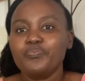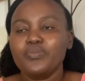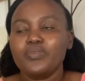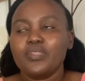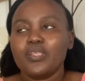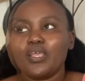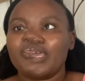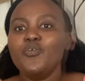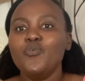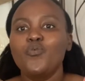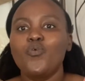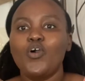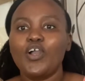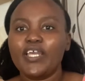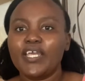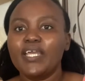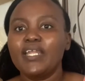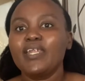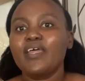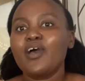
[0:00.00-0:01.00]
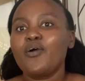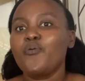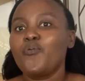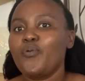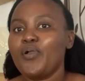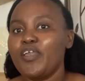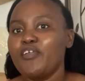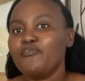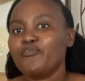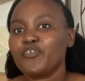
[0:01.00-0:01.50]
Me walking
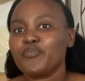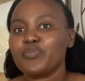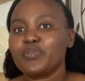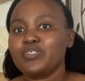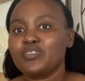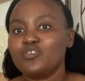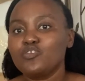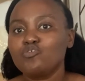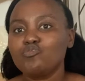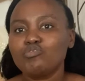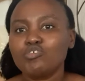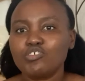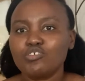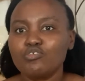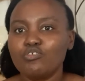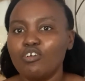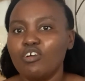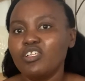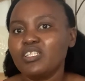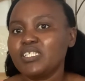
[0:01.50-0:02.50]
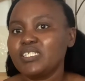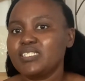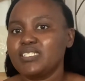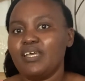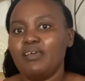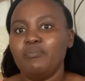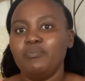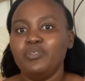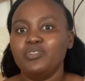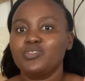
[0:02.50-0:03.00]
away from the situation all the
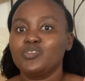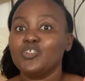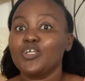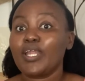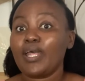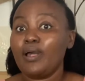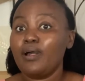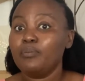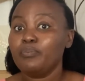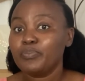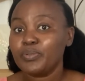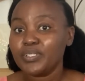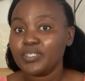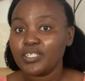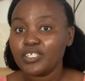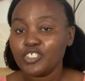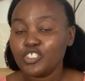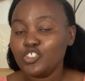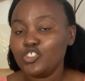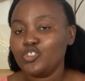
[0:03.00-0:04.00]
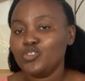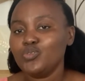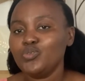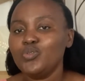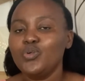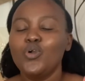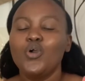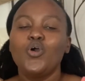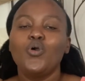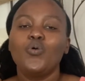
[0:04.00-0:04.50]
time is not helping the
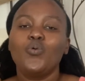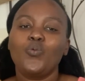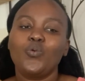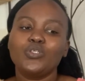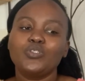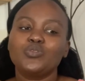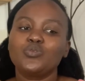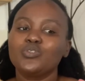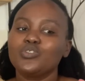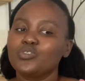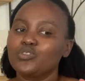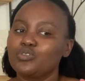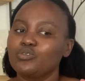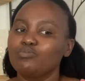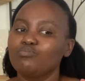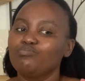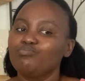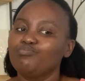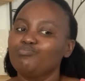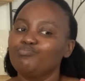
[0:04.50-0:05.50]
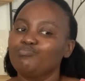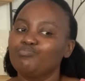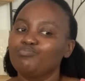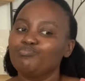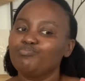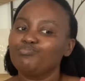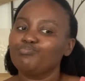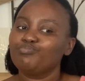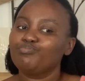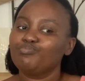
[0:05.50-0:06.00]
issue, which was
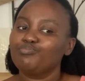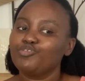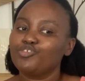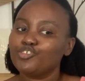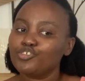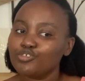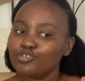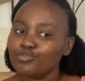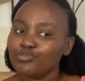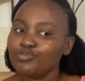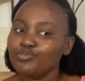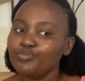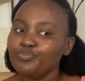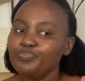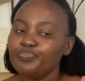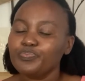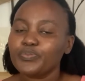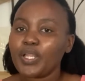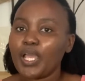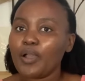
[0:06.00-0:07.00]
true.